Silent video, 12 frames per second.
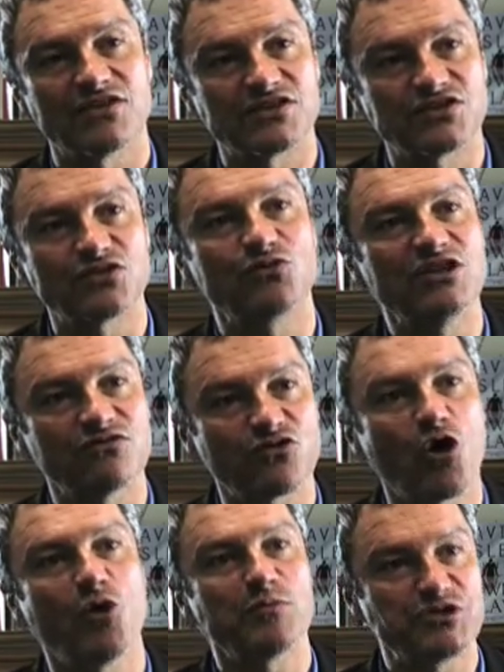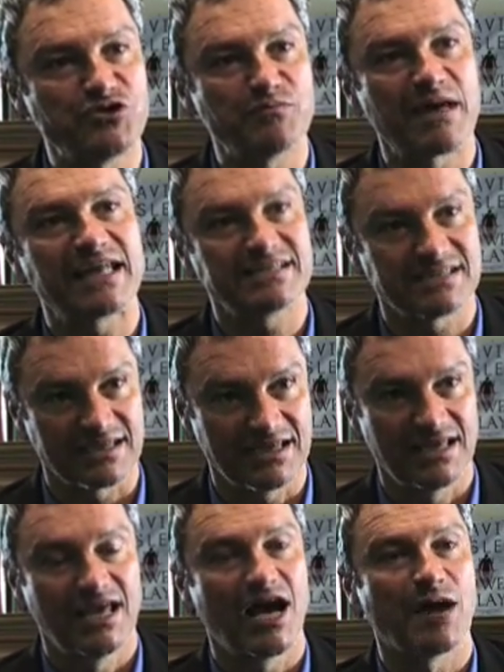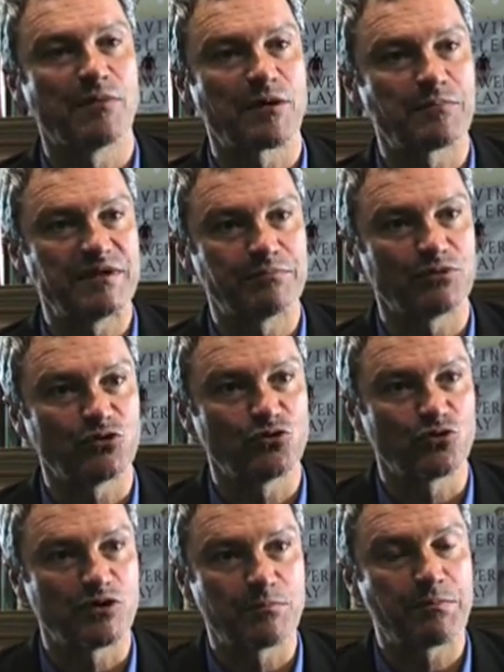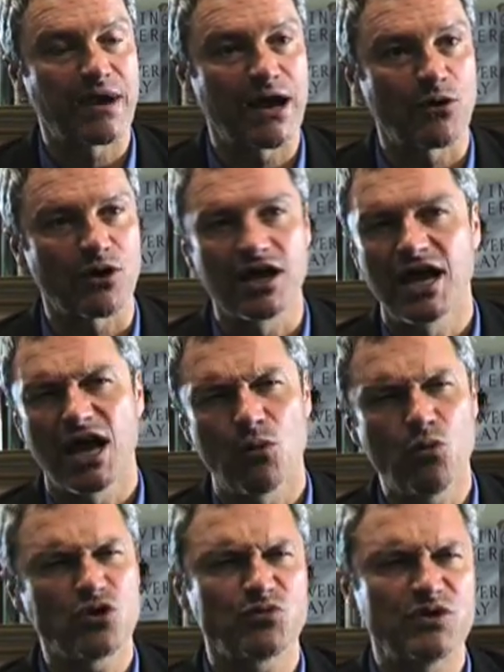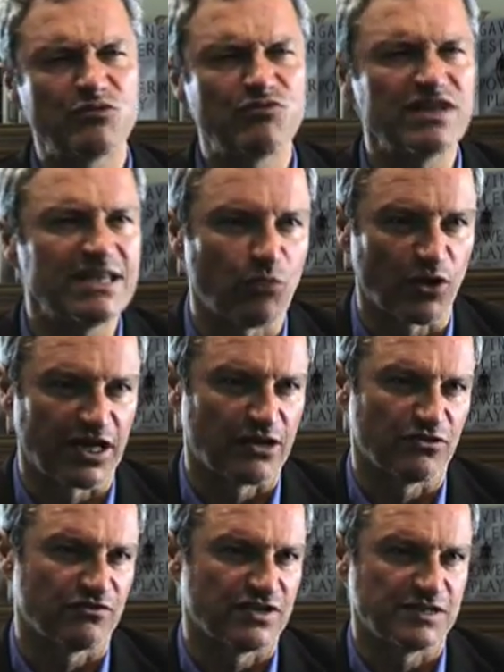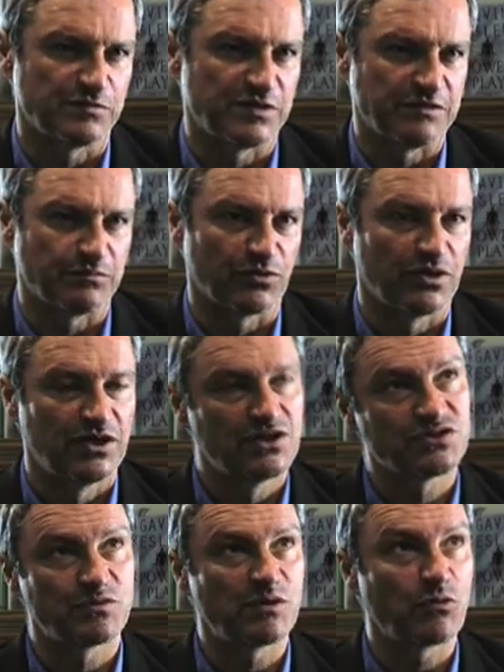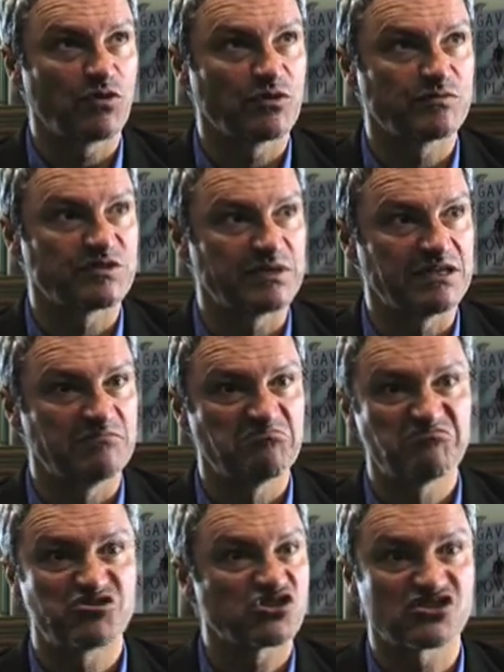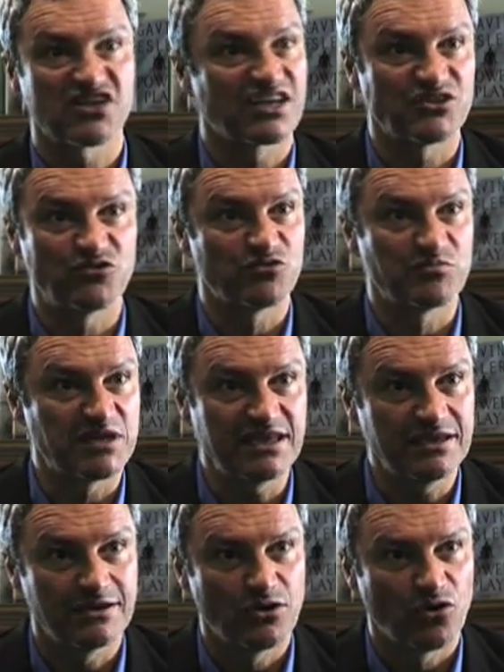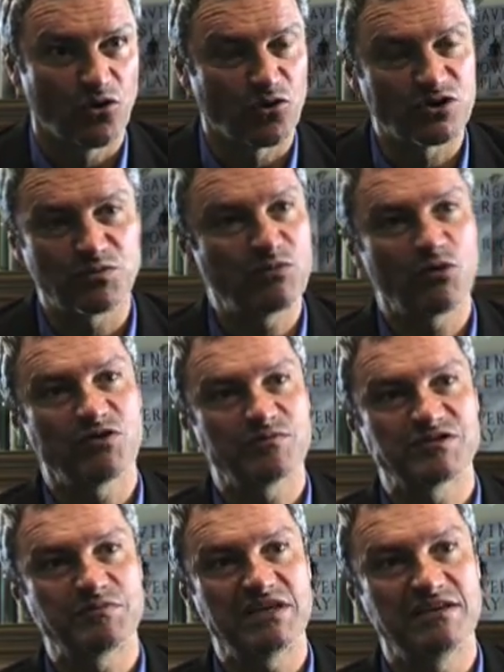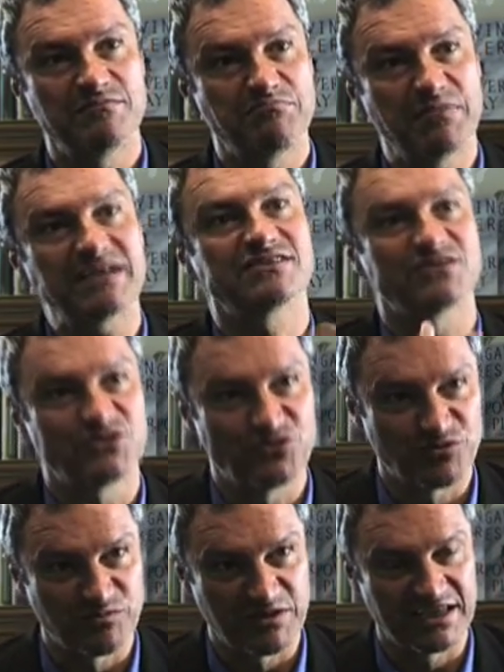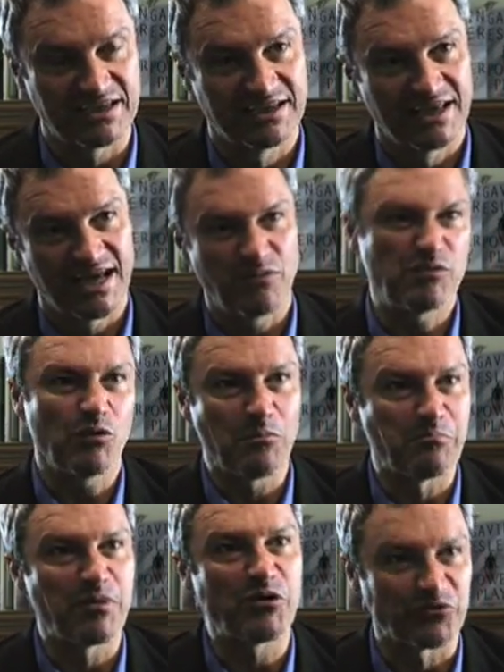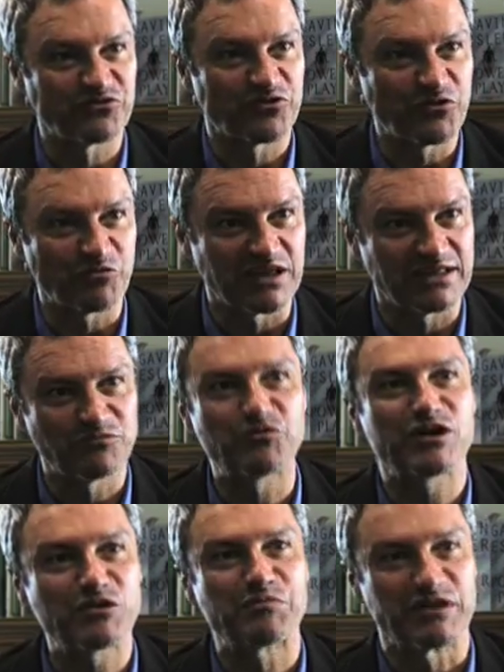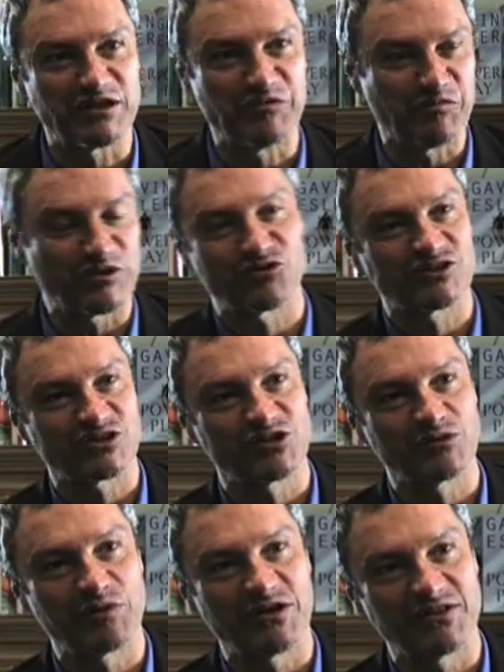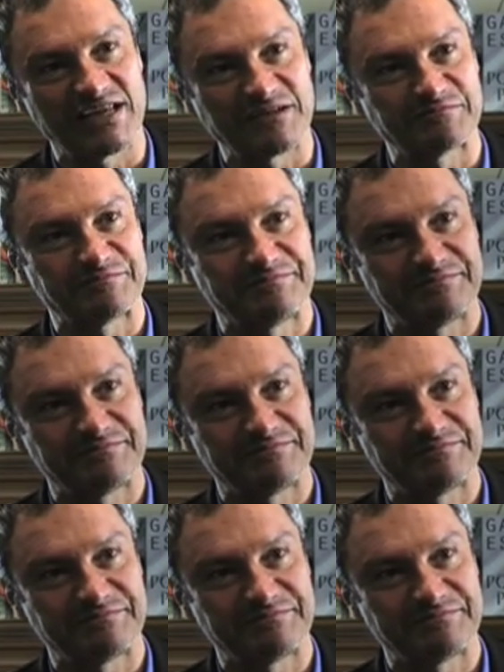the degree of common humanity among people who are in power. And what do we really want out of these people? Do we want them to be just like you and me? Or do we want them to be better than you and me? And we want both, don't we? And we're a bit hypocritical about that.